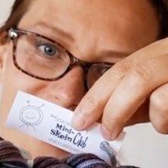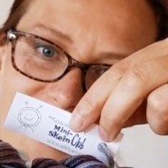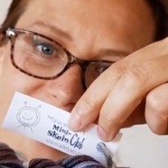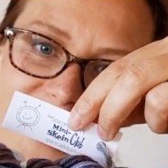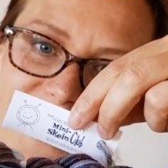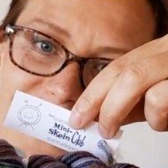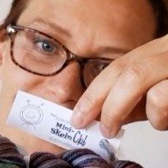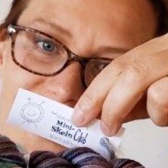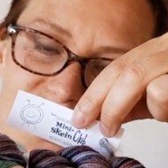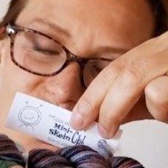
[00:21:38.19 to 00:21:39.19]
yeah,
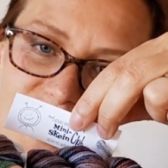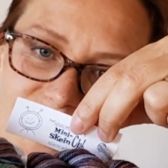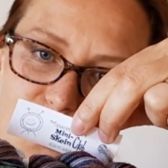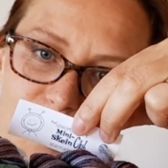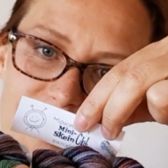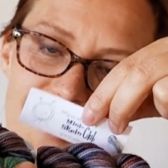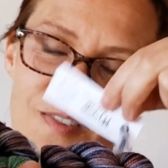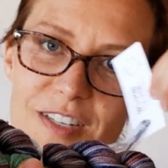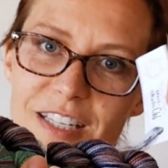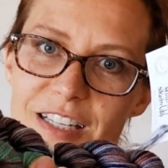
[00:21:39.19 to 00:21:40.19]
this just says
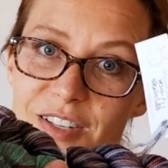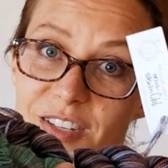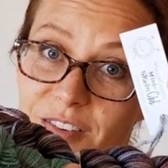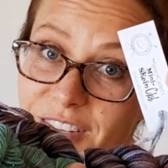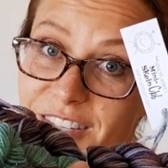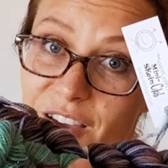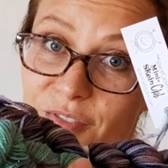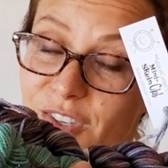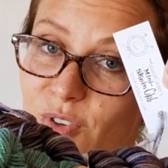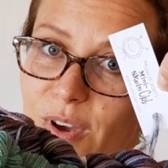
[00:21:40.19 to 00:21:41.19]

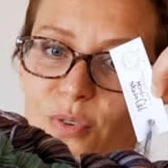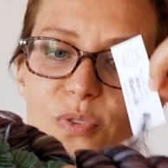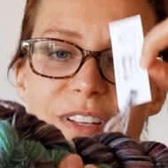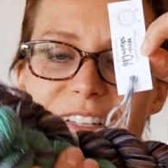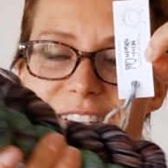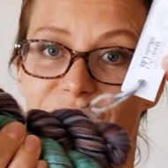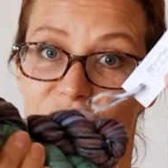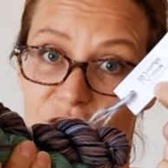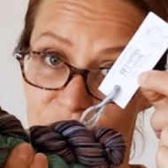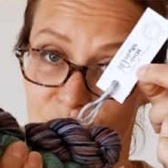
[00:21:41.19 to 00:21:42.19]
2017-77, so I don't think this is a
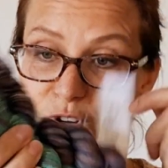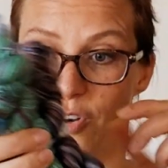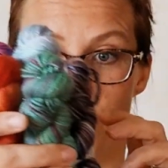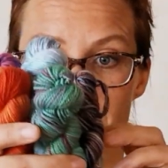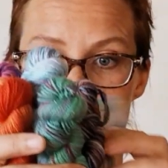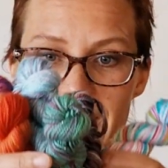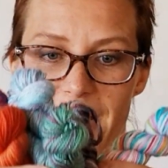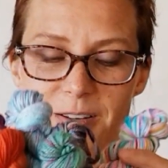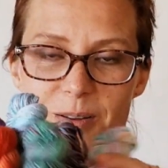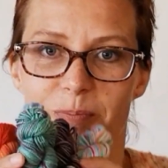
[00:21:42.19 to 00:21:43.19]
color you can normally get.